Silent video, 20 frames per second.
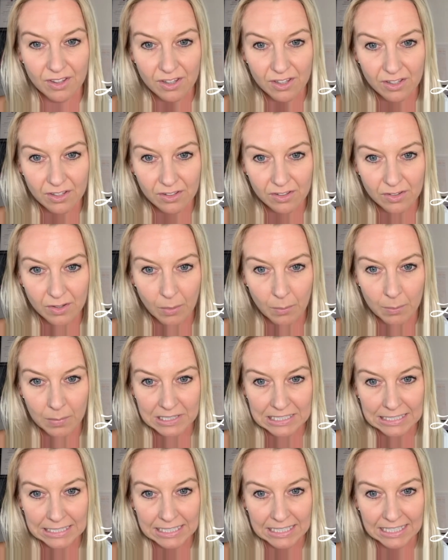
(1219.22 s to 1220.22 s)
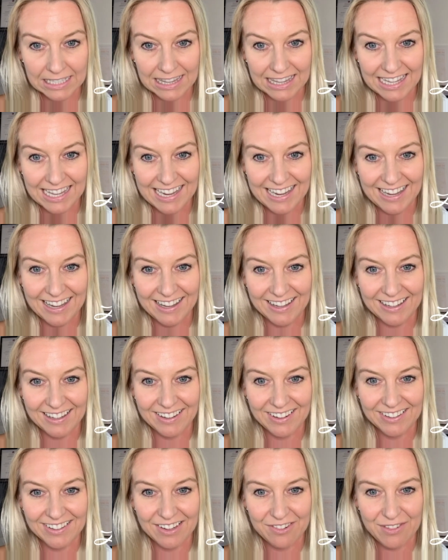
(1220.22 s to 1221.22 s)
somebody there,
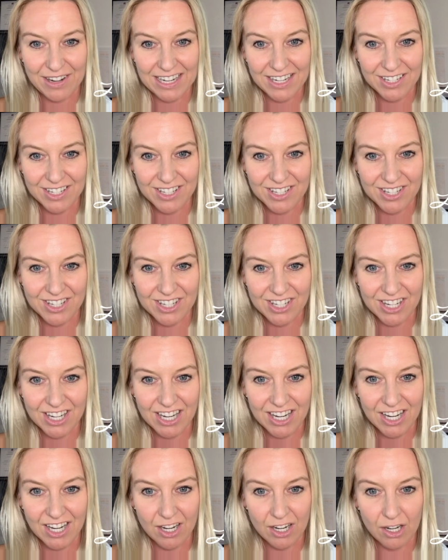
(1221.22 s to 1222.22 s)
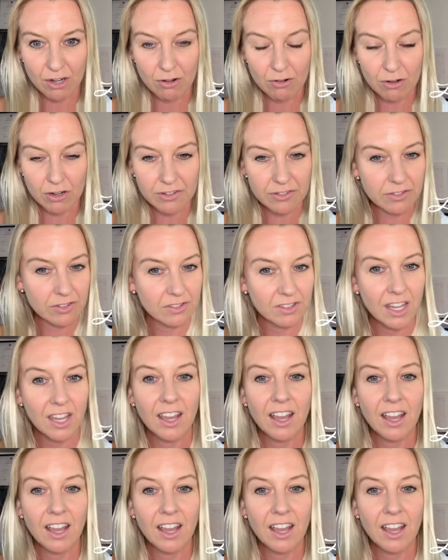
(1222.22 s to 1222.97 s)
is it Rachie Ross?